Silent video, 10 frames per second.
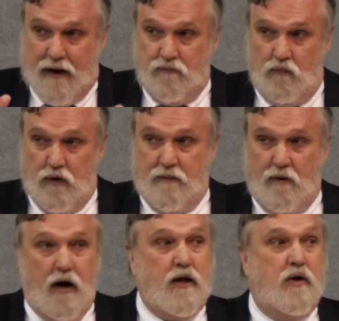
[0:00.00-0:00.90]
I'm, what
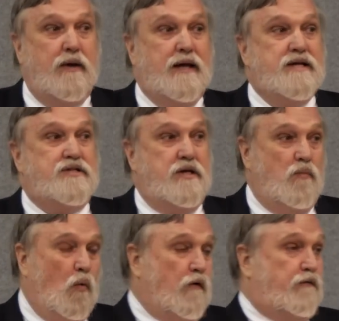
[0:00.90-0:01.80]
I'm arguing is
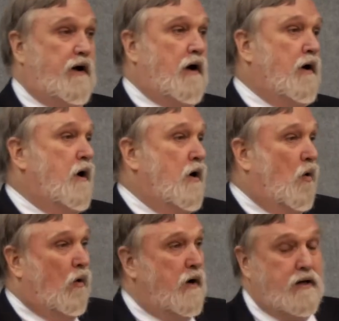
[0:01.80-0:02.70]
in warfare
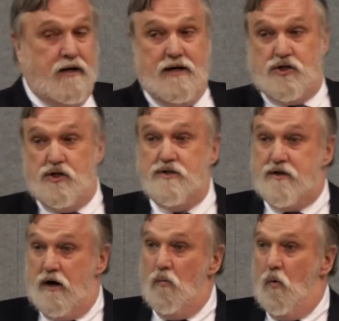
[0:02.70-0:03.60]
or in conditions
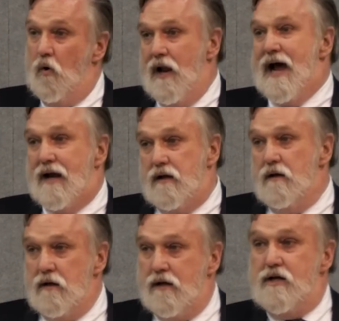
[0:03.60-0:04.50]
that are warlike.
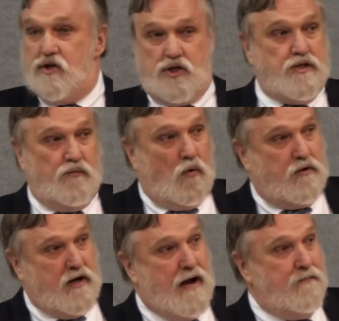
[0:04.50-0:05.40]
Conditions of
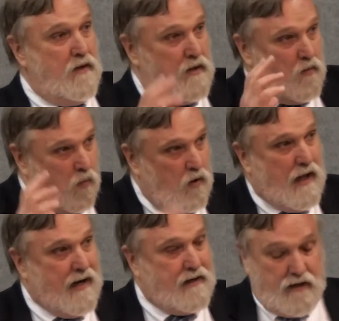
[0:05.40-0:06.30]
wartime,
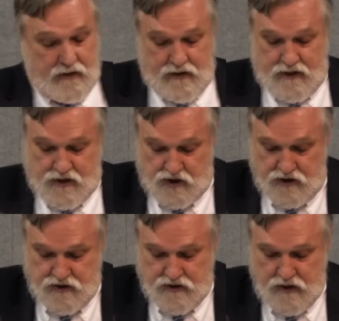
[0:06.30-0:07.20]
warlike
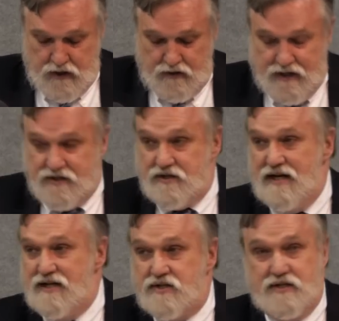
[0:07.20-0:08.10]
conditions. This
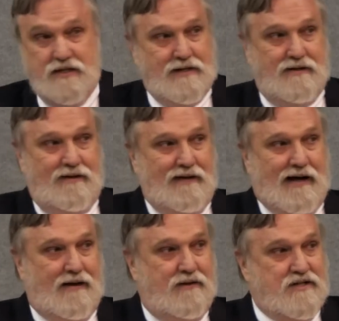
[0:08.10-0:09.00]
is
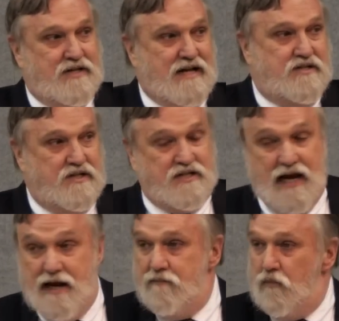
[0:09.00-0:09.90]
uh, this has the
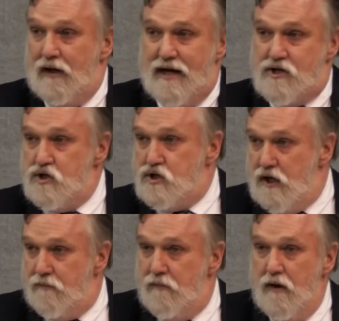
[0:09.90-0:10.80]
same
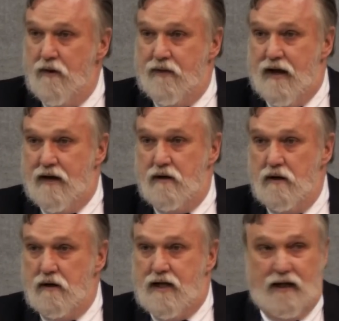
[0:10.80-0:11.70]
relationship that
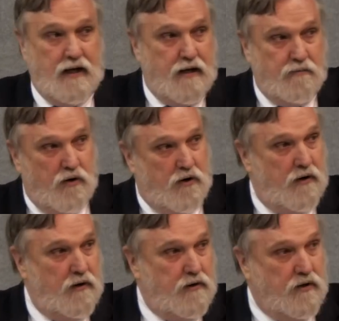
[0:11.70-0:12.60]
killing and
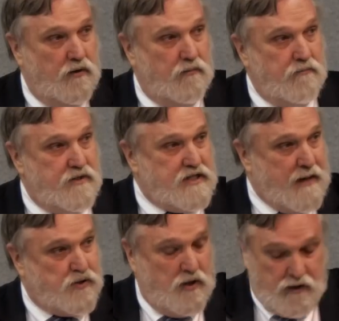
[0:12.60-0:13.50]
murder do,
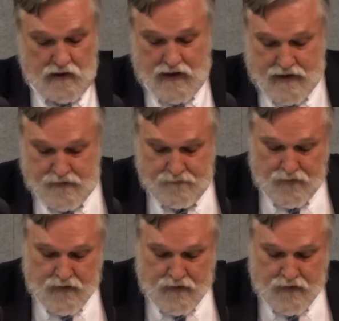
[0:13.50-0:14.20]
deception and lying.